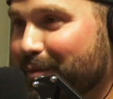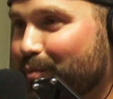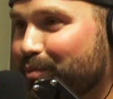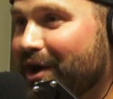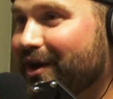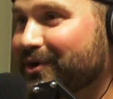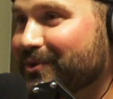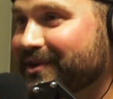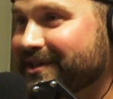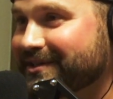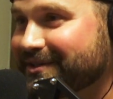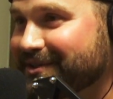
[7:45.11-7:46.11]

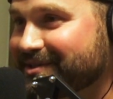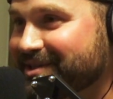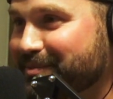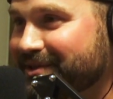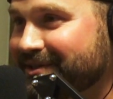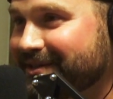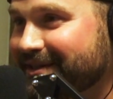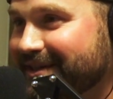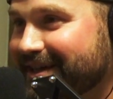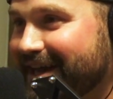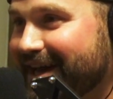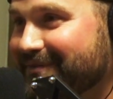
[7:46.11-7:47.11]
pottery or something
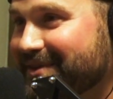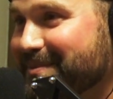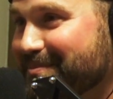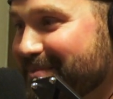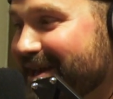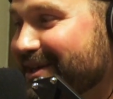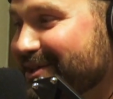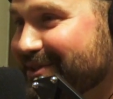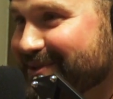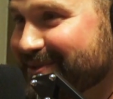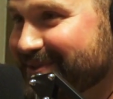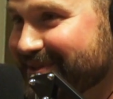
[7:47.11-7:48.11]
and have them make
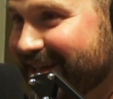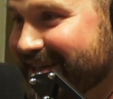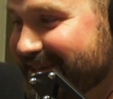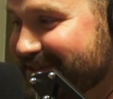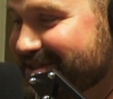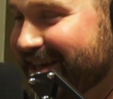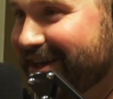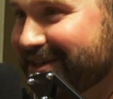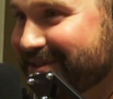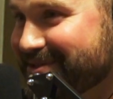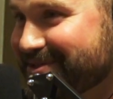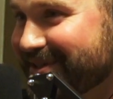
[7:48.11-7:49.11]
you a
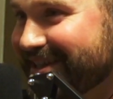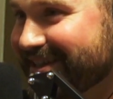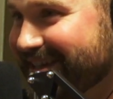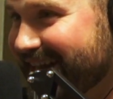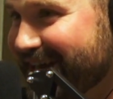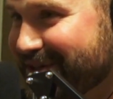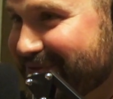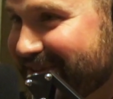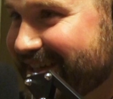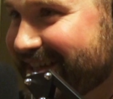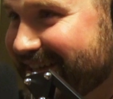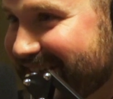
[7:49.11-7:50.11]
taco tray out of
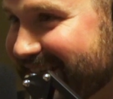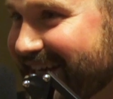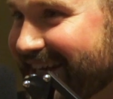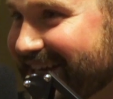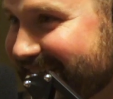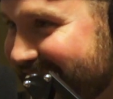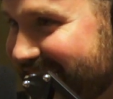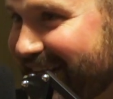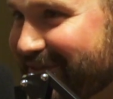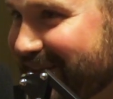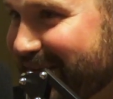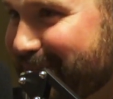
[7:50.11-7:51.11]
clay and have
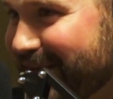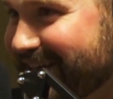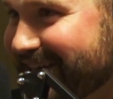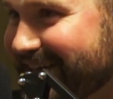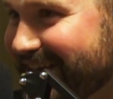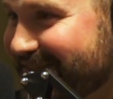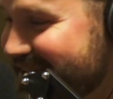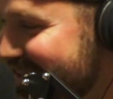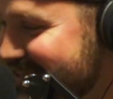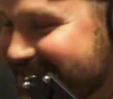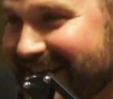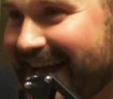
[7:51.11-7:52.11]
it painted and everything
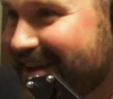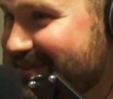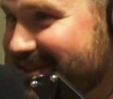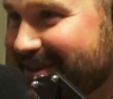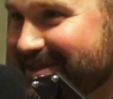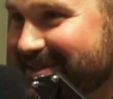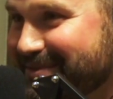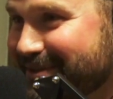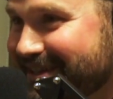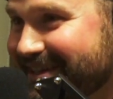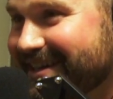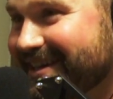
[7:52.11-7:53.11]
and just have it on here, man.